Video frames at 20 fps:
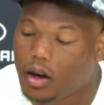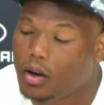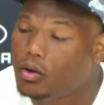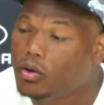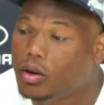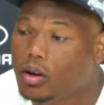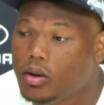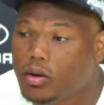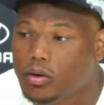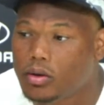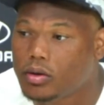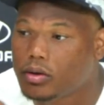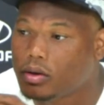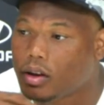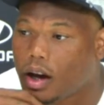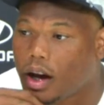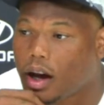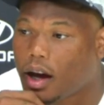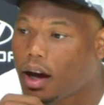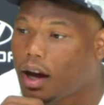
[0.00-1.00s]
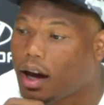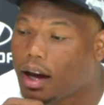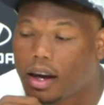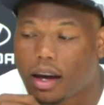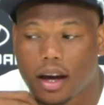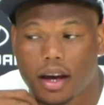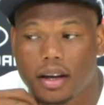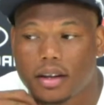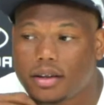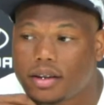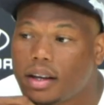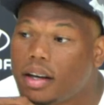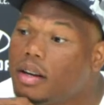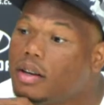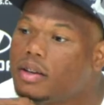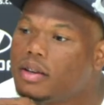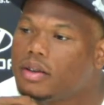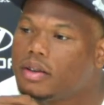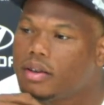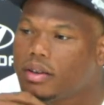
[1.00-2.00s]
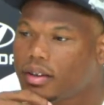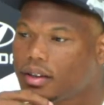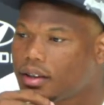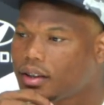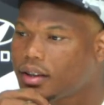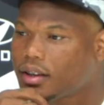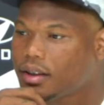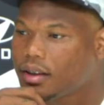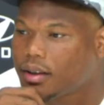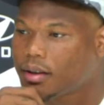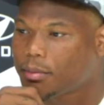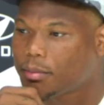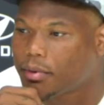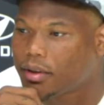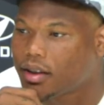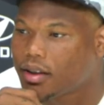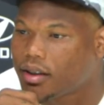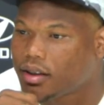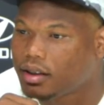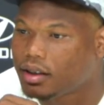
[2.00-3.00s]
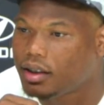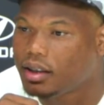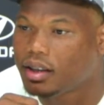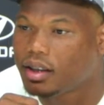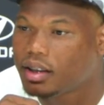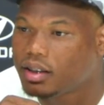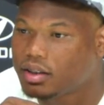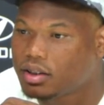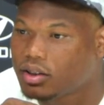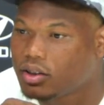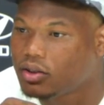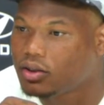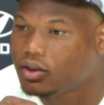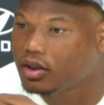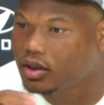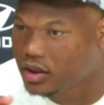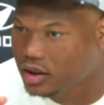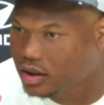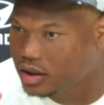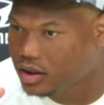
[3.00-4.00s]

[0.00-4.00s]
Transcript: I don't know. I can't tell you. But he'll get you going.